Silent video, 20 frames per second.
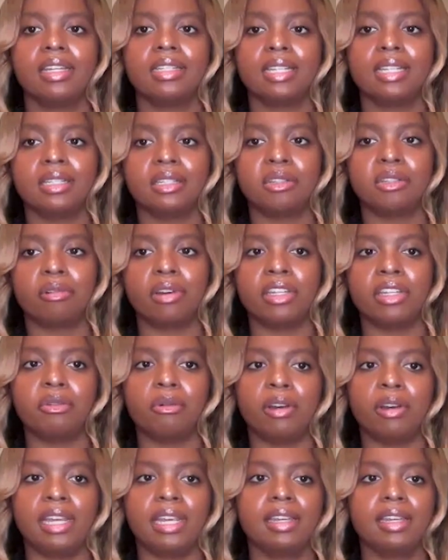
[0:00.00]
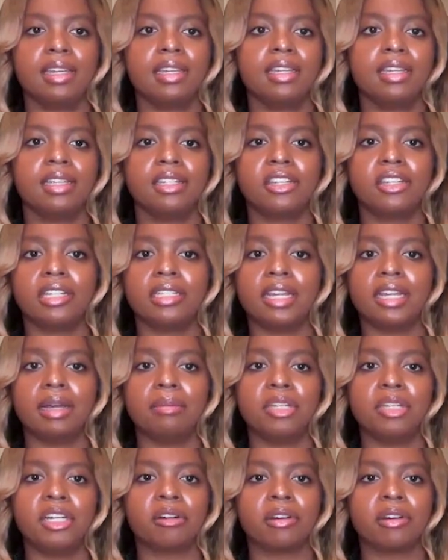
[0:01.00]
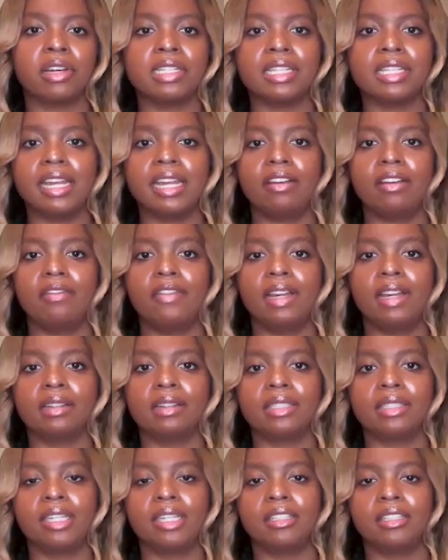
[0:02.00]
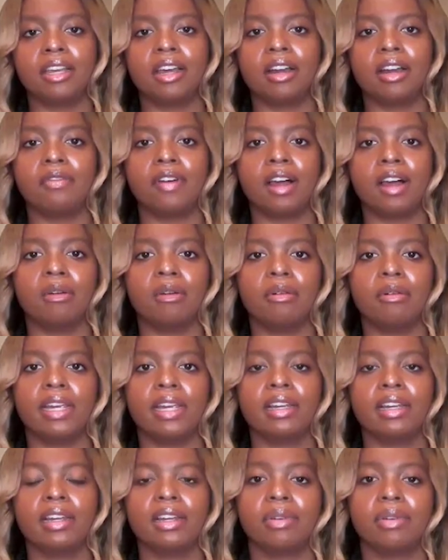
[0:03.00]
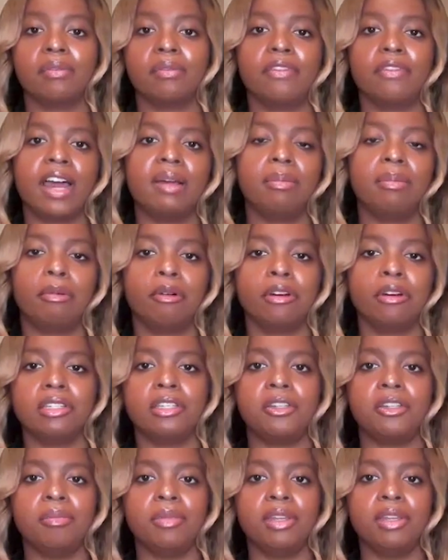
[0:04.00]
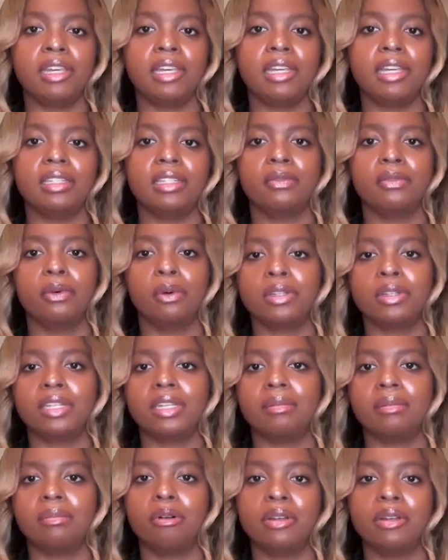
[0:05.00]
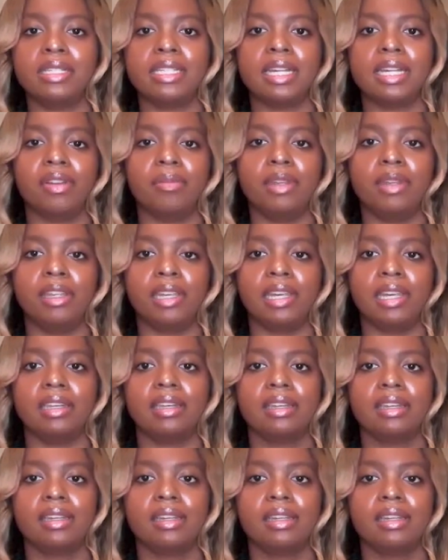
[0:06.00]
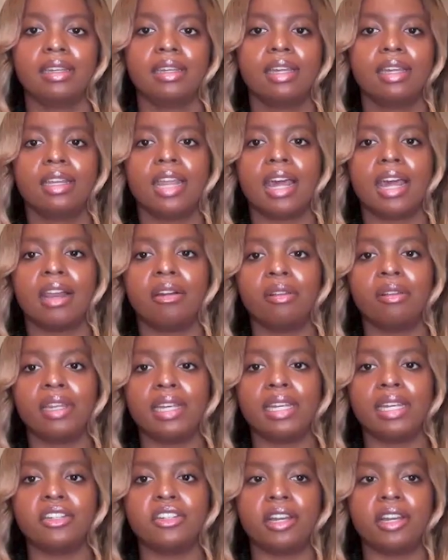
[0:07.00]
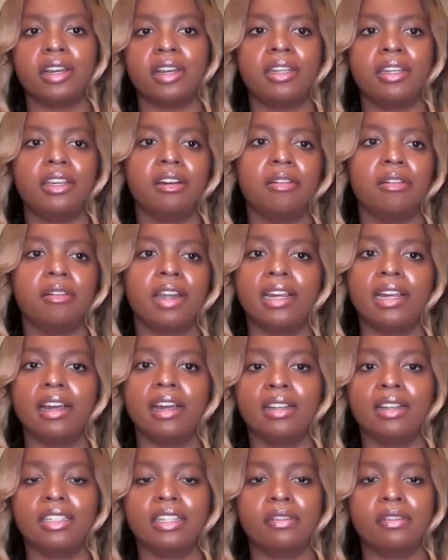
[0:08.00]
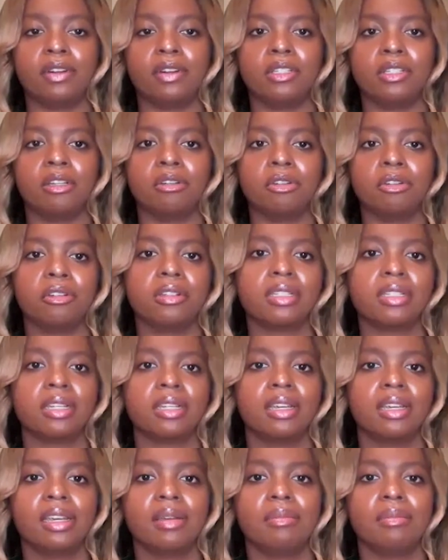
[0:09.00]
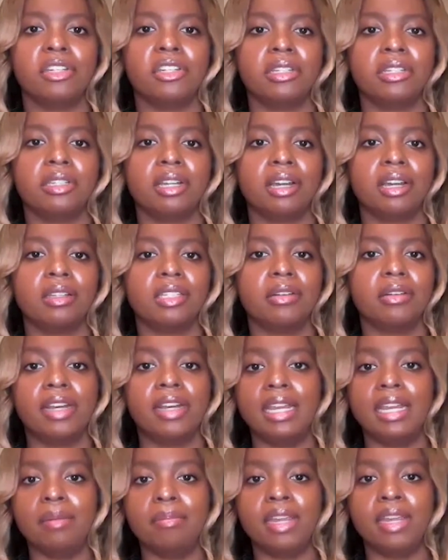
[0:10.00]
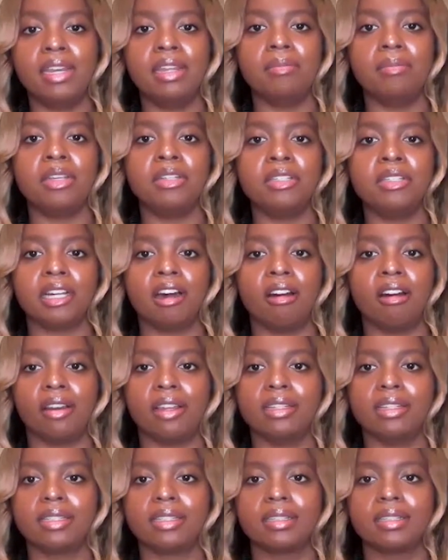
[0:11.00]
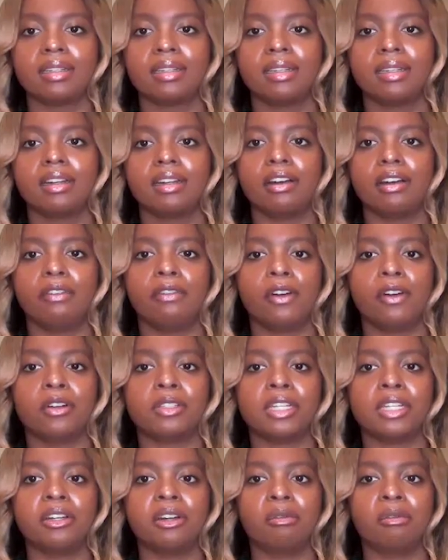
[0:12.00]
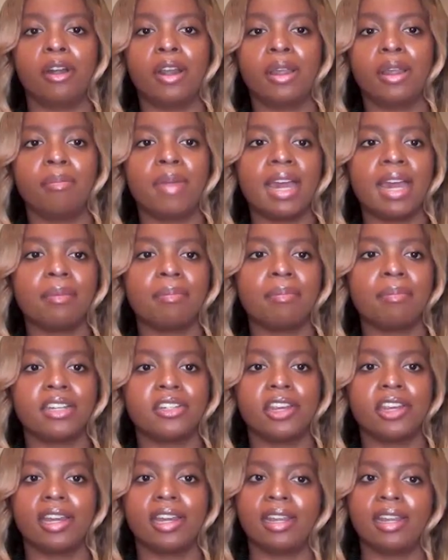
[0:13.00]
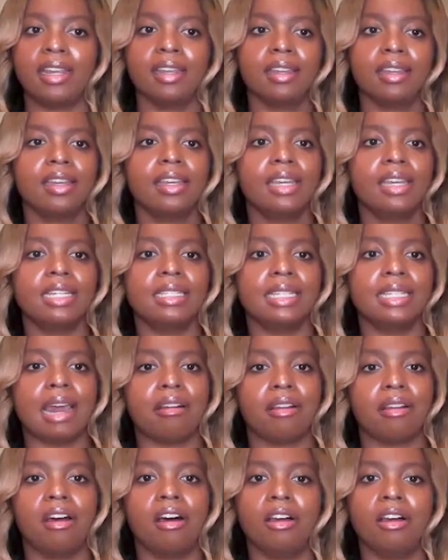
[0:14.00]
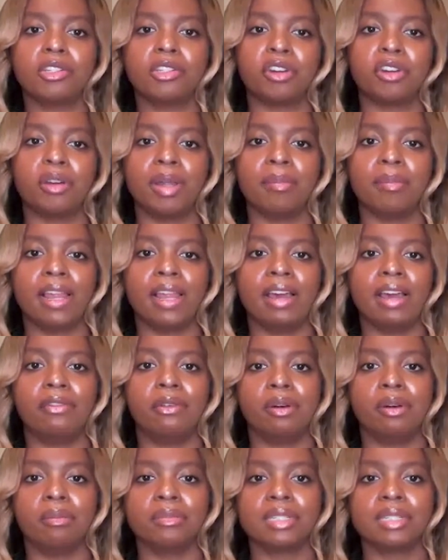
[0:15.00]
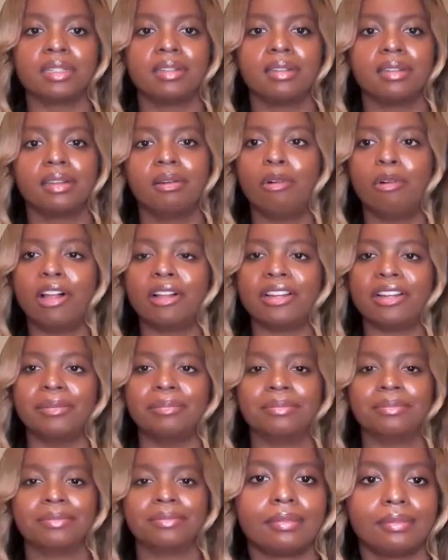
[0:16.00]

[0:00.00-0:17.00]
Since 2020, she has helped increase the NFL's TikTok following from 5.2 million to 14.7 million. Not only is Shannon curating content for socials, but she is also an independent music artist. Her first single, Running Back by SHANNY, is out on all streaming platforms. Welcome.